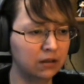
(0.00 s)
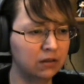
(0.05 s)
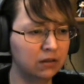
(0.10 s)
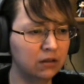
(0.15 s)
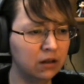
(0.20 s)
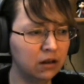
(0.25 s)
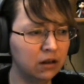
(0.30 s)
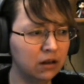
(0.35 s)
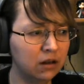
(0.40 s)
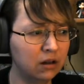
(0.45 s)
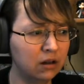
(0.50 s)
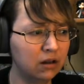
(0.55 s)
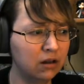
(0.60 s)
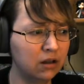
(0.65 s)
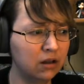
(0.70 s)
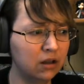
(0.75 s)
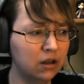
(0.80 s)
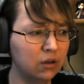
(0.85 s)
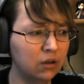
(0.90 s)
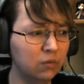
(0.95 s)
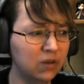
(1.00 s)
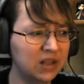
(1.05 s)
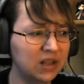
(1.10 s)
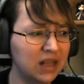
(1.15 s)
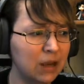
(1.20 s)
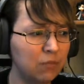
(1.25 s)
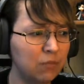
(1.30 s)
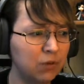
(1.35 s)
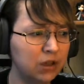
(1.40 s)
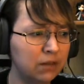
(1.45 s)
"Guh, what's
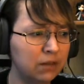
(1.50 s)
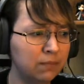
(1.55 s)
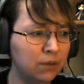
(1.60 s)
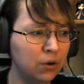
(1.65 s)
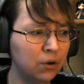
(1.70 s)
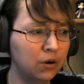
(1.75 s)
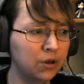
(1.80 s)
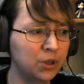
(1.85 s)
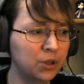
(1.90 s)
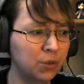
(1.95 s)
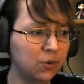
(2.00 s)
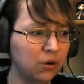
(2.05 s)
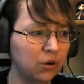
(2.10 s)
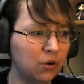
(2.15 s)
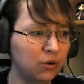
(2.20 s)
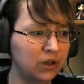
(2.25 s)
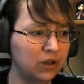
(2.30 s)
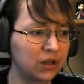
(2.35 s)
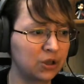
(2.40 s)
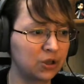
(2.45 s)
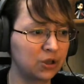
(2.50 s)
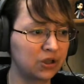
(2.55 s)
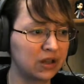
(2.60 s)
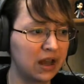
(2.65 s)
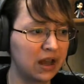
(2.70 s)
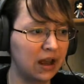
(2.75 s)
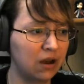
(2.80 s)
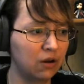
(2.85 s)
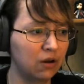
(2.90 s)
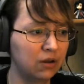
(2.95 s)
that wooden board you were holding just
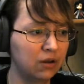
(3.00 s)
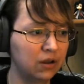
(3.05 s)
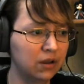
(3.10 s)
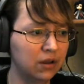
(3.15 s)
now?